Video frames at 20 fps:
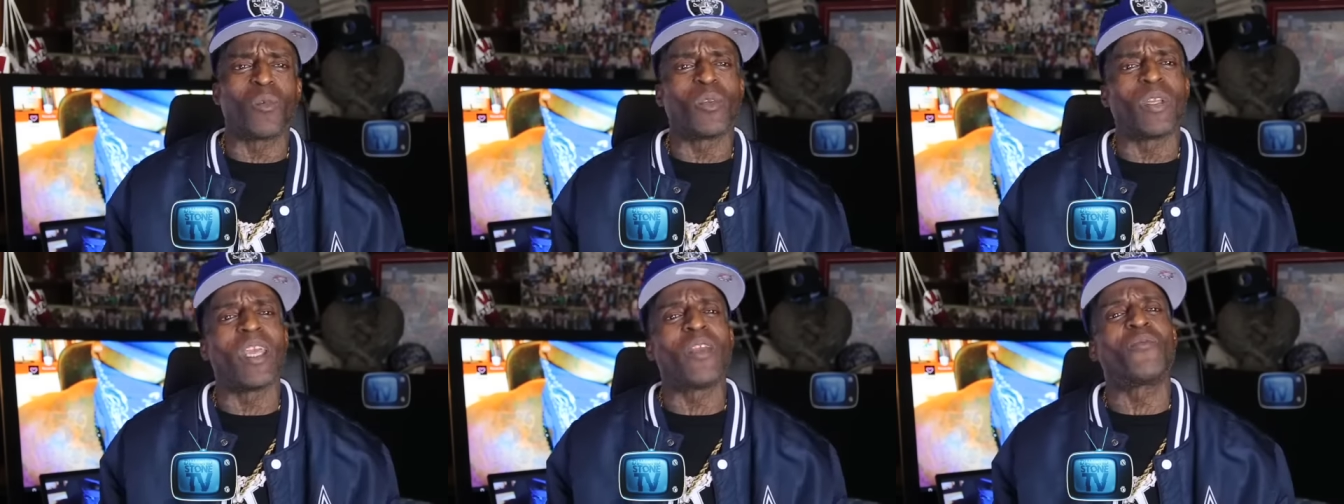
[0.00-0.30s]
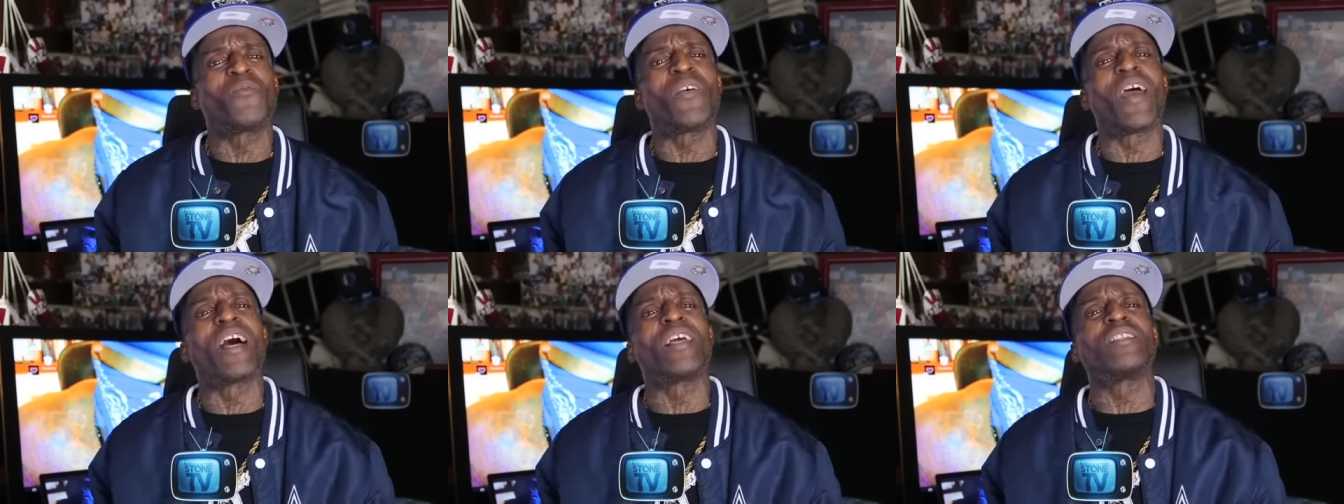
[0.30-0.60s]
When they
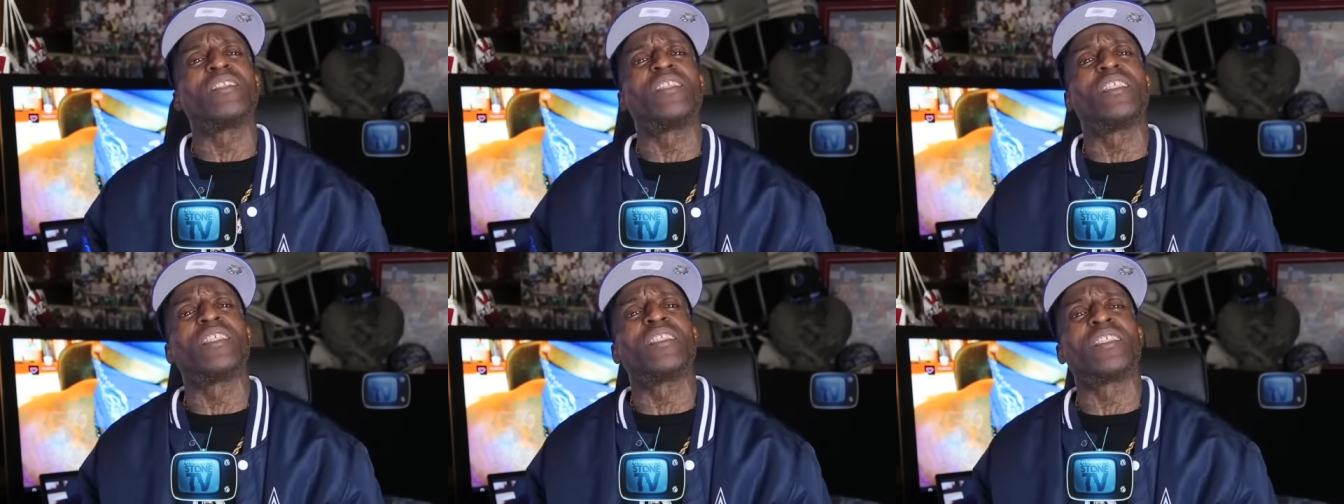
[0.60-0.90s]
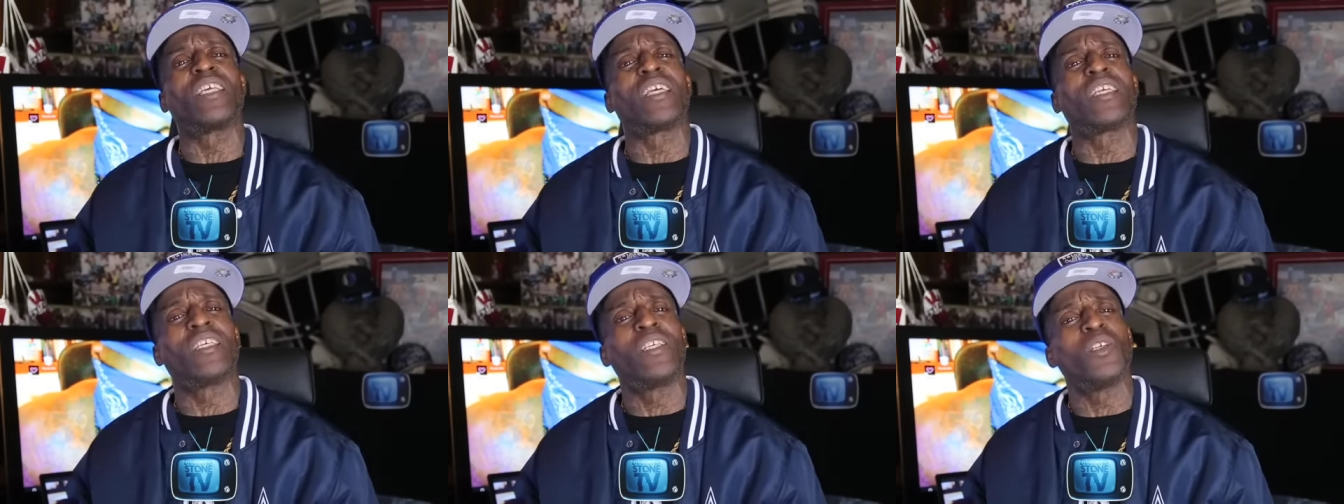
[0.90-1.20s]
found the
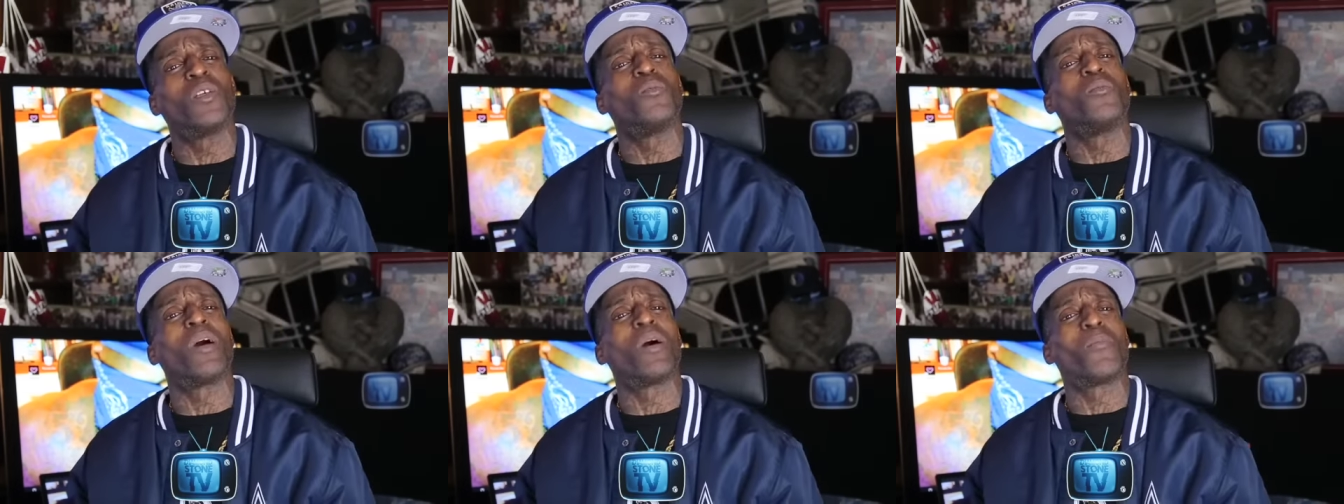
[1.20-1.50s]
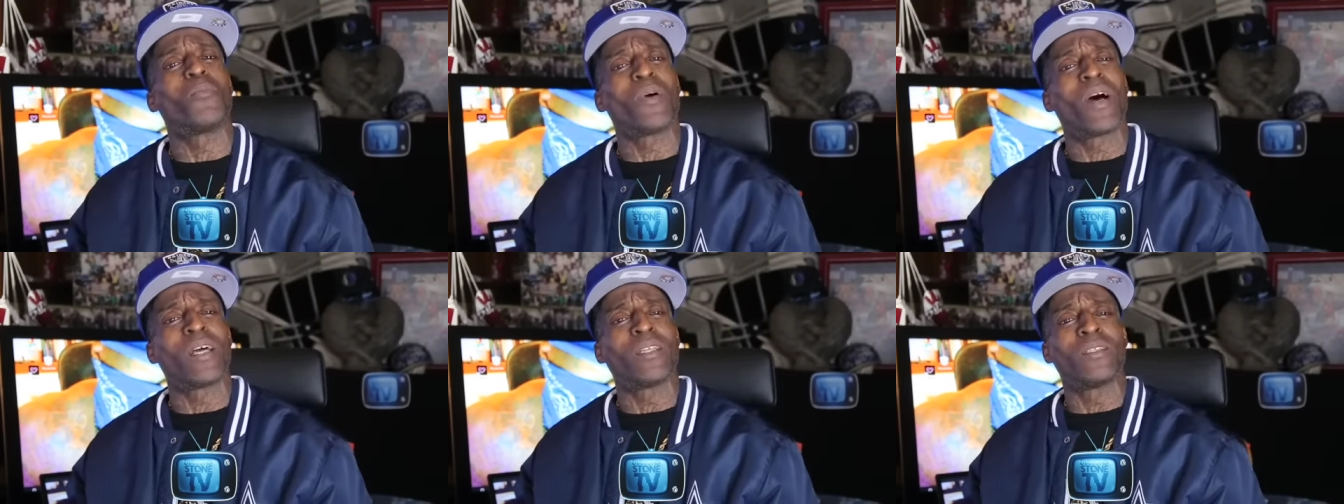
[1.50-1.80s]
niggas that killed my
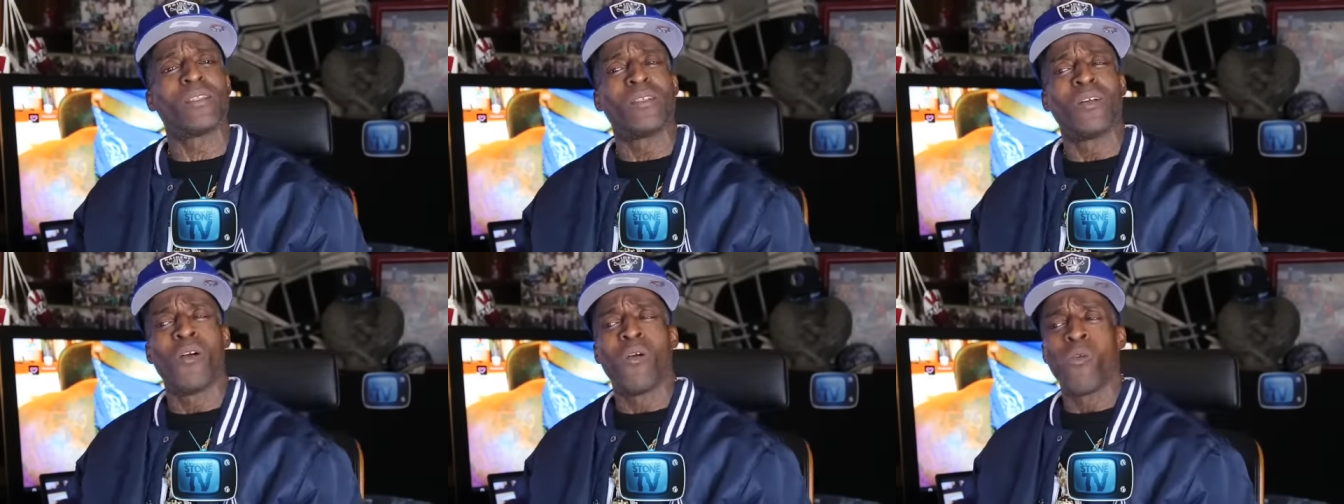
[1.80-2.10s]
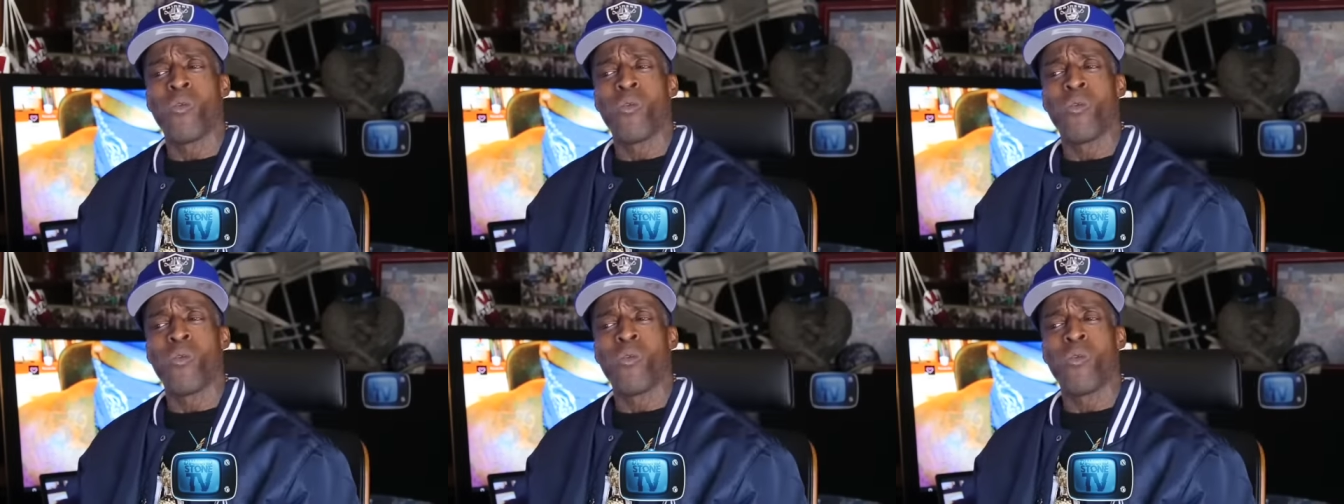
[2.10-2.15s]
partner,